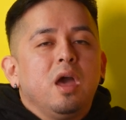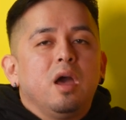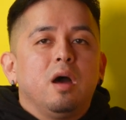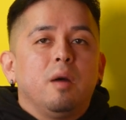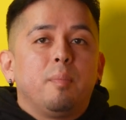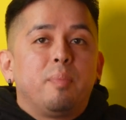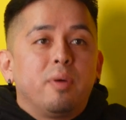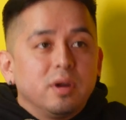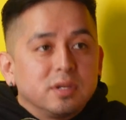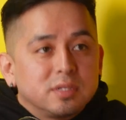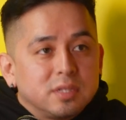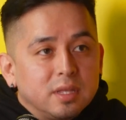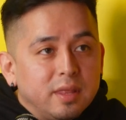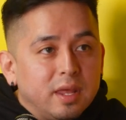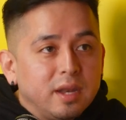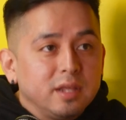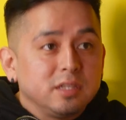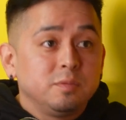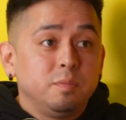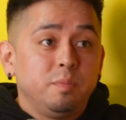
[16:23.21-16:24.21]
A person
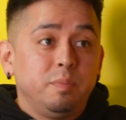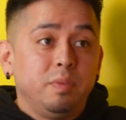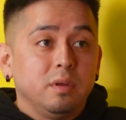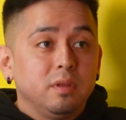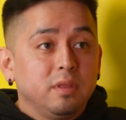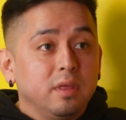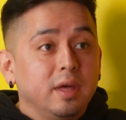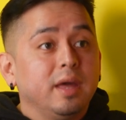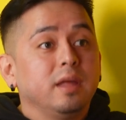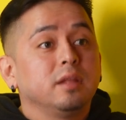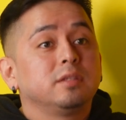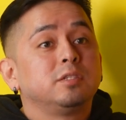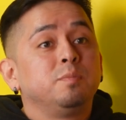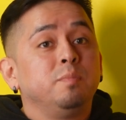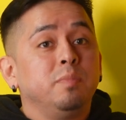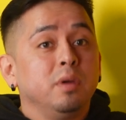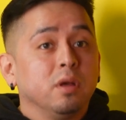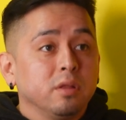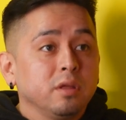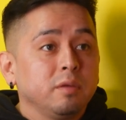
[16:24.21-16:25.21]
that's
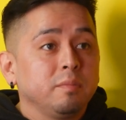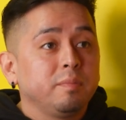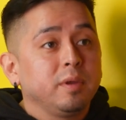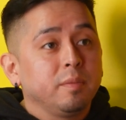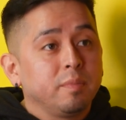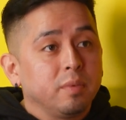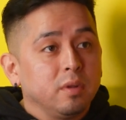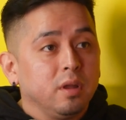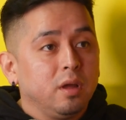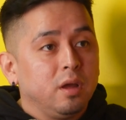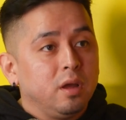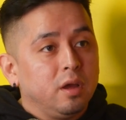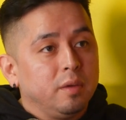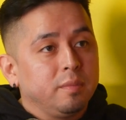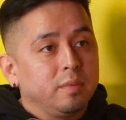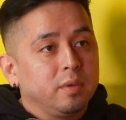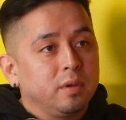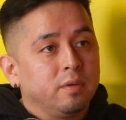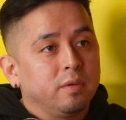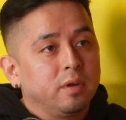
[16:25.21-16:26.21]
building people
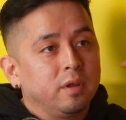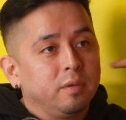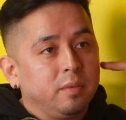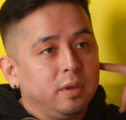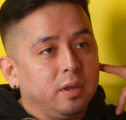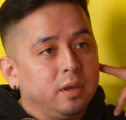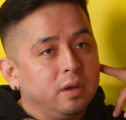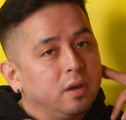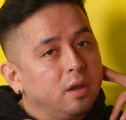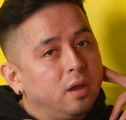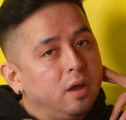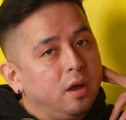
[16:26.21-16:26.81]
up. You know what I mean?